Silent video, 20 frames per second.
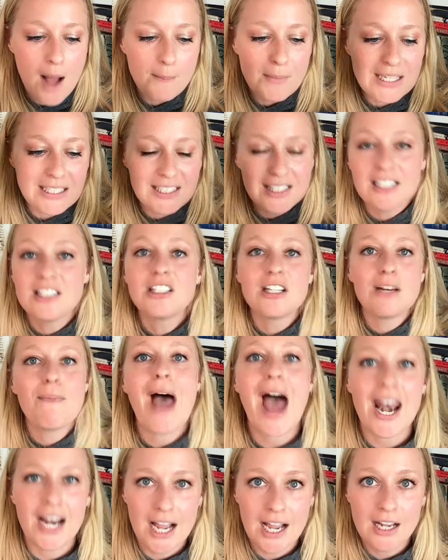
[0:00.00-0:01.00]

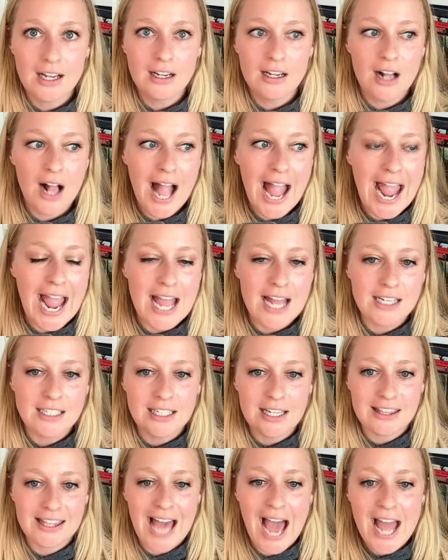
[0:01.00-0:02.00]
systematic.
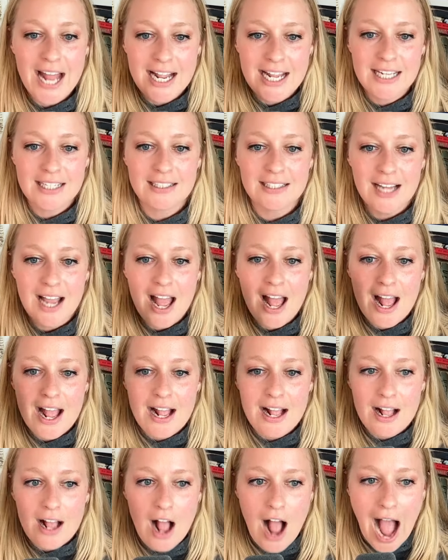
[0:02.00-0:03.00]
And that is
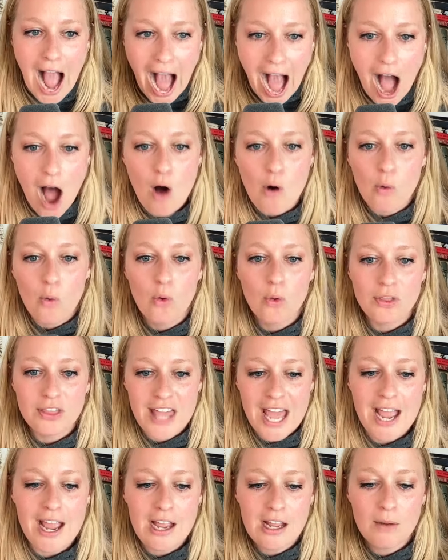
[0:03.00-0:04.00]
how
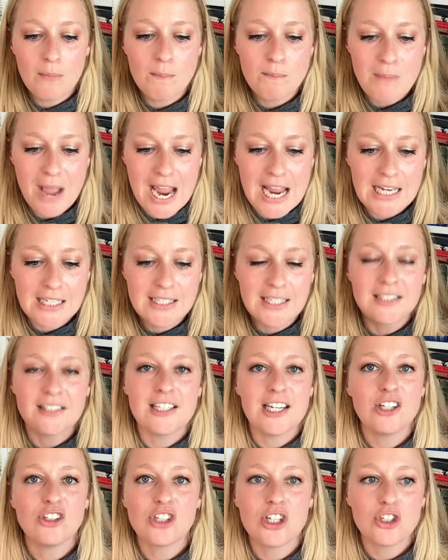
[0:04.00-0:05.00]
they made
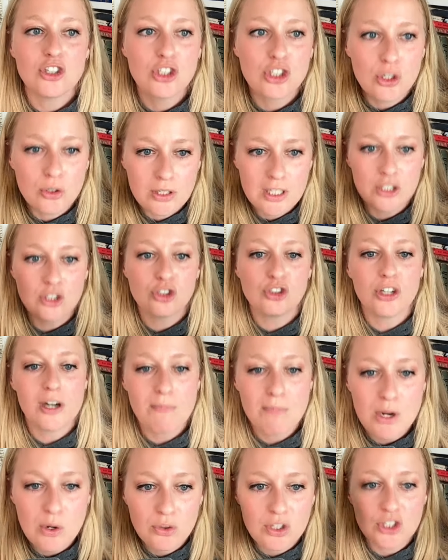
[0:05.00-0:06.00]
decisions to
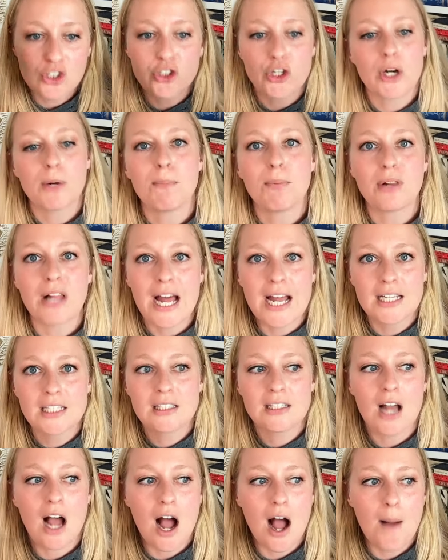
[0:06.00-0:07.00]
distribute the
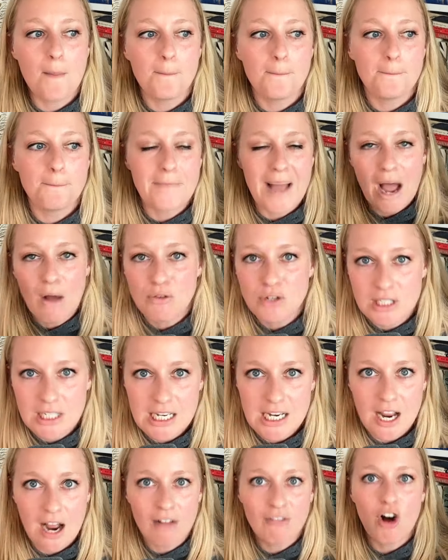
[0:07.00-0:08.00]
surplus
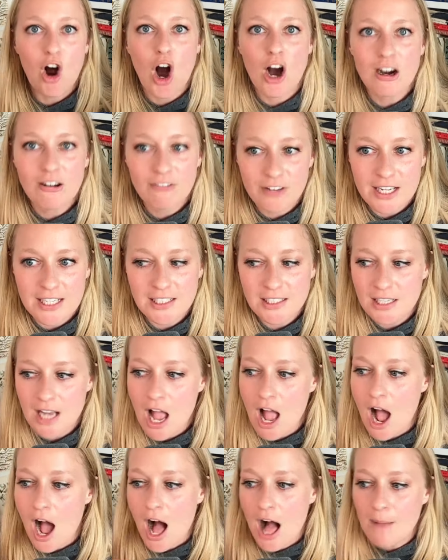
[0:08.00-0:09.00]
bounty of harvest
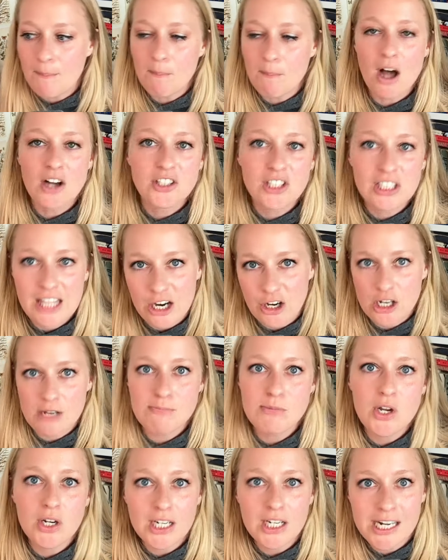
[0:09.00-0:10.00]
amongst their
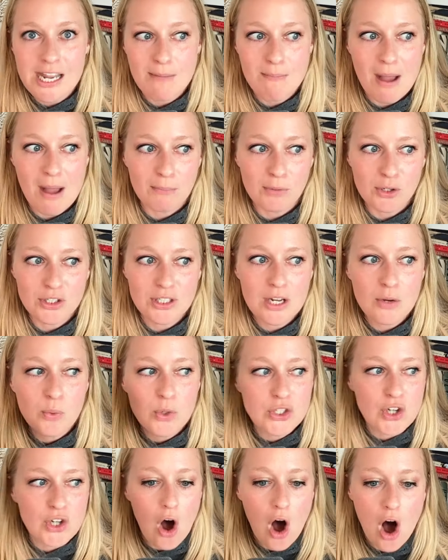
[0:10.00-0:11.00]
community members. It
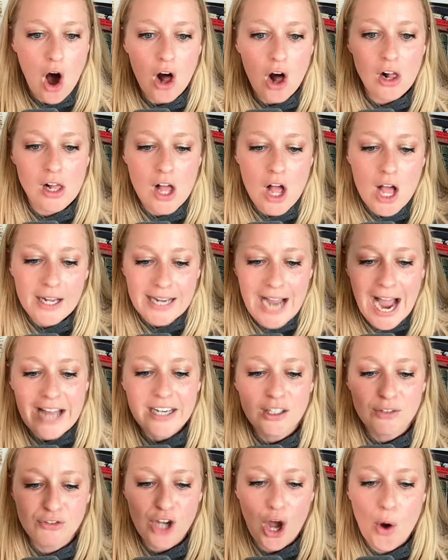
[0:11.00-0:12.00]
was all
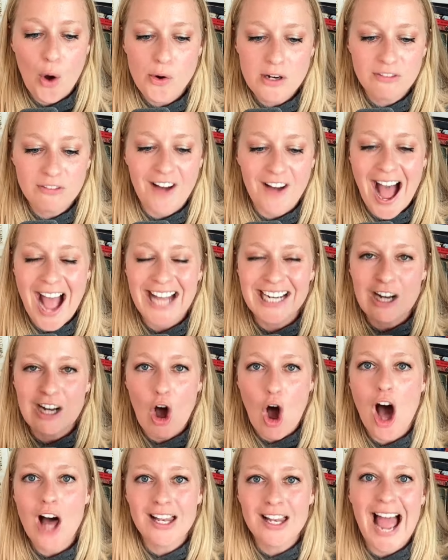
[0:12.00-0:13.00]
kind of codified
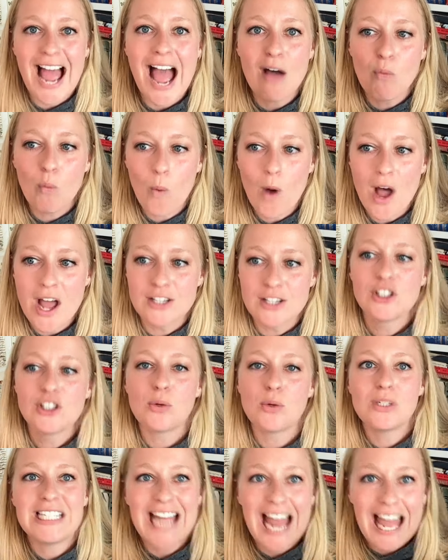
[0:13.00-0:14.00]
all at once.
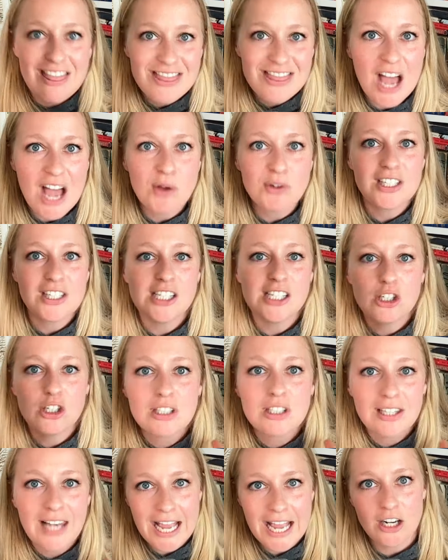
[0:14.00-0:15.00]
So 10,000
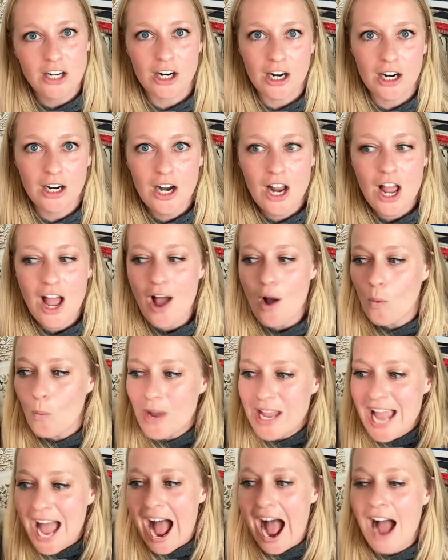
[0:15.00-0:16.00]
years later,
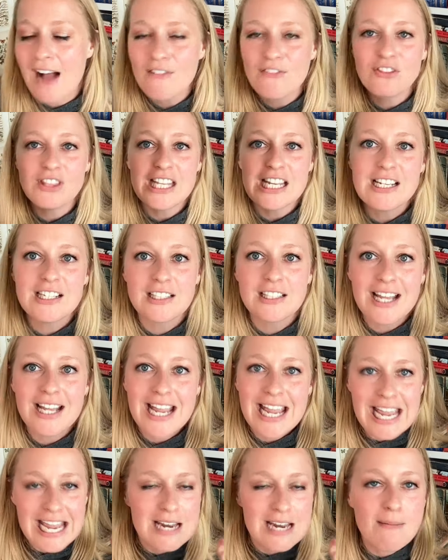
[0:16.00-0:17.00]
we have these
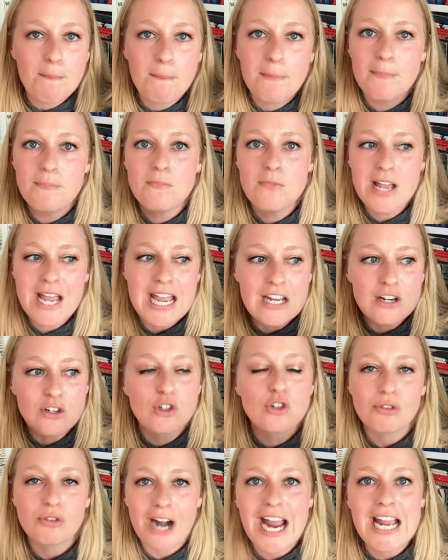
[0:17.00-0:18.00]

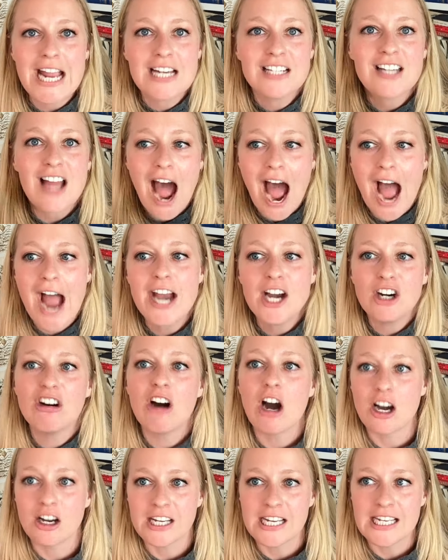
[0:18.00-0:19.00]
ingrained
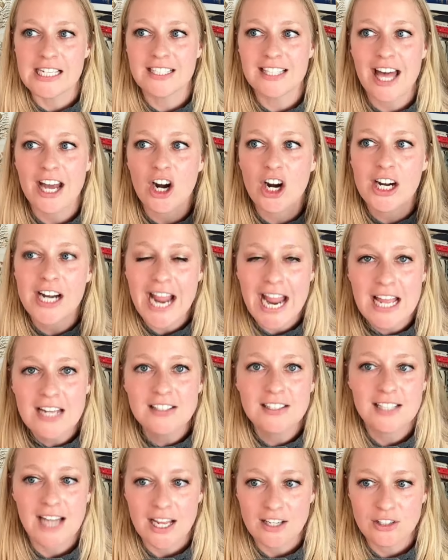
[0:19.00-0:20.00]
hierarchies that our
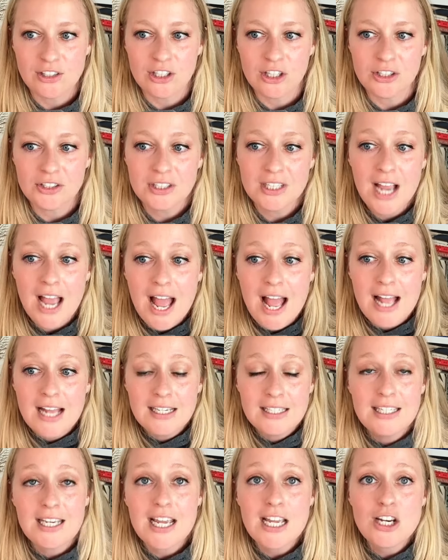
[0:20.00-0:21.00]
ancestors
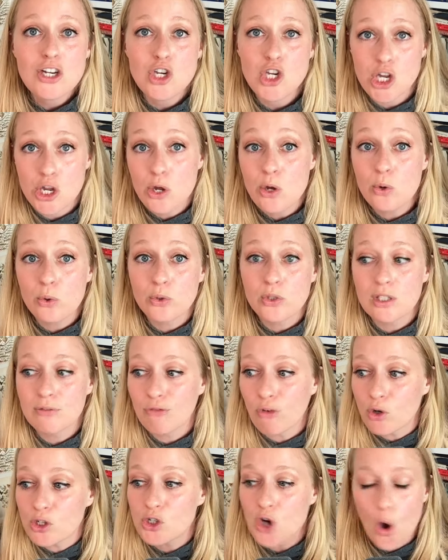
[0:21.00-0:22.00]
did use
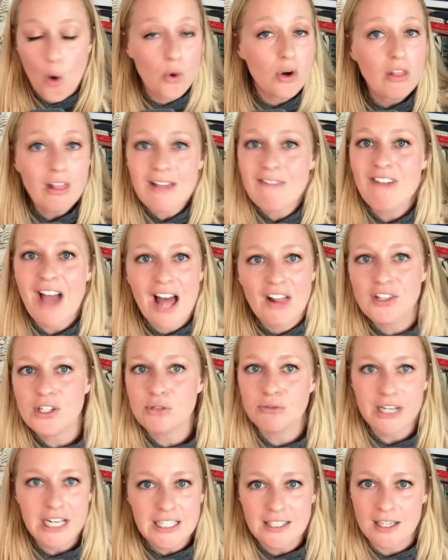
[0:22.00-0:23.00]
for totally valid
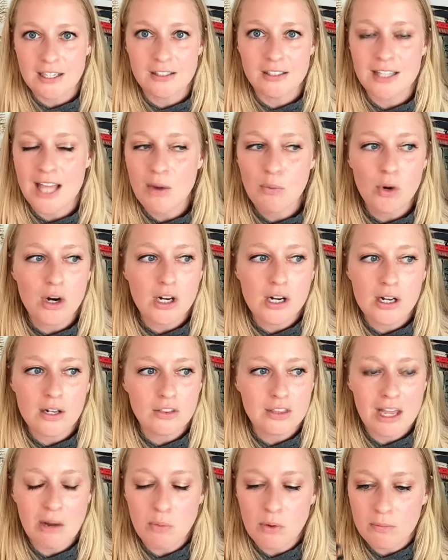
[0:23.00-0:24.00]
reasons. They
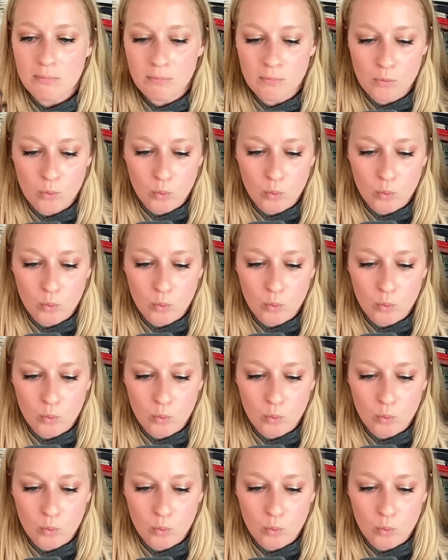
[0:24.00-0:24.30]
were